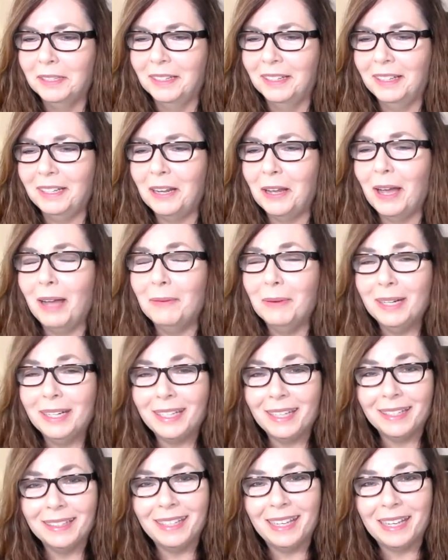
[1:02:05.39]
I know. I want to
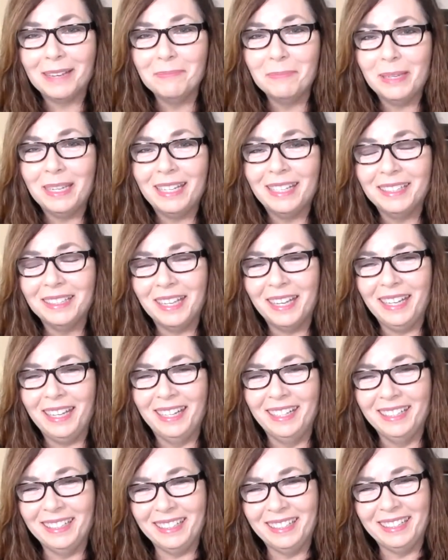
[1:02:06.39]
get like a big,
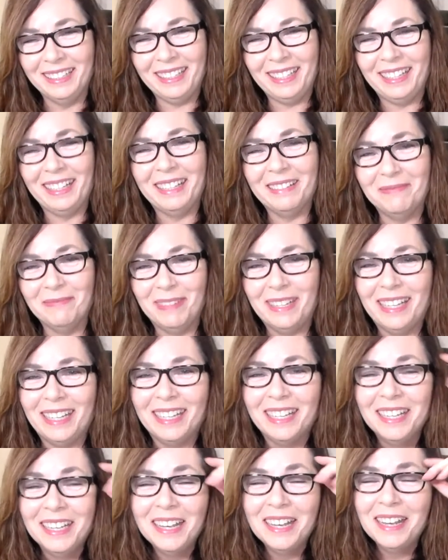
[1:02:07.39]
like, like a
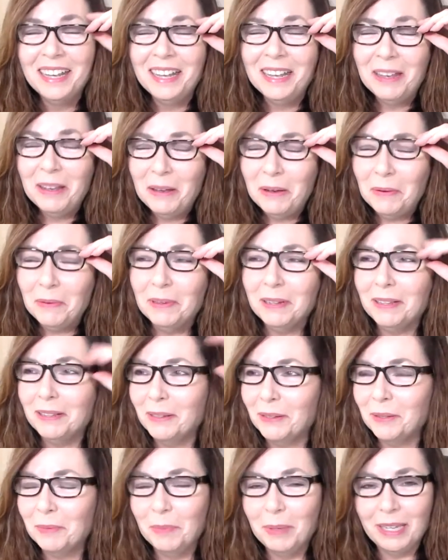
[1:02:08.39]
big what are
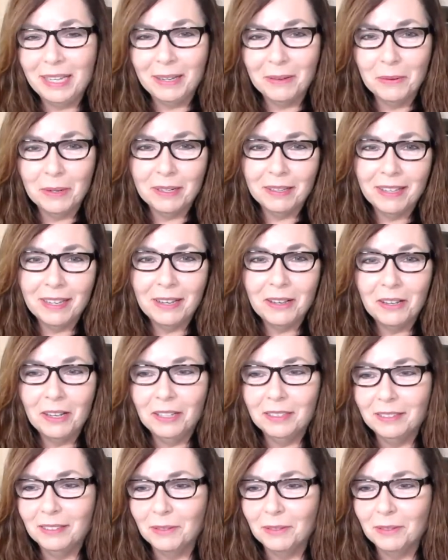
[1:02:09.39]
those big, what are they called?